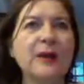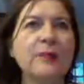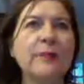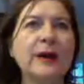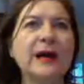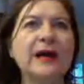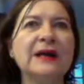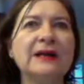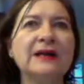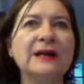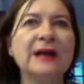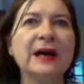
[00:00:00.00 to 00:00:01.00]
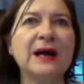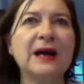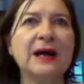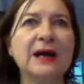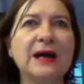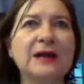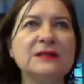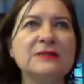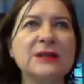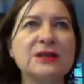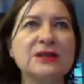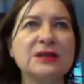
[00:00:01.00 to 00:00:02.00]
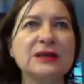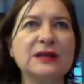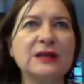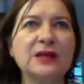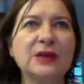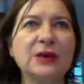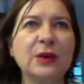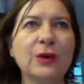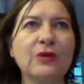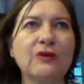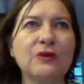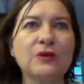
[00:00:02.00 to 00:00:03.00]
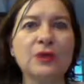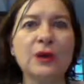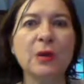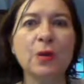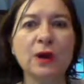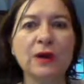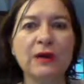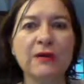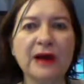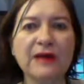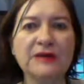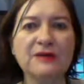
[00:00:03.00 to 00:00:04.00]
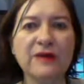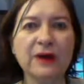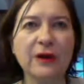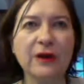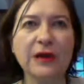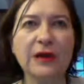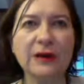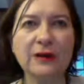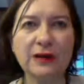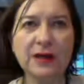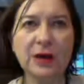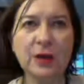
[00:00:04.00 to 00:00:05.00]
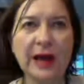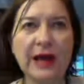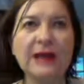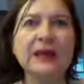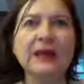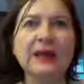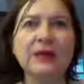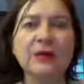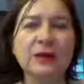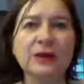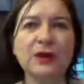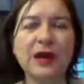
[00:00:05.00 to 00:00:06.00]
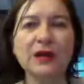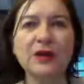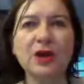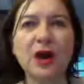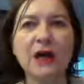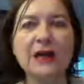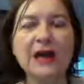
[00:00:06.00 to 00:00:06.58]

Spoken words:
but especially, if you're doing work that's very, heady, you're in your head a lot,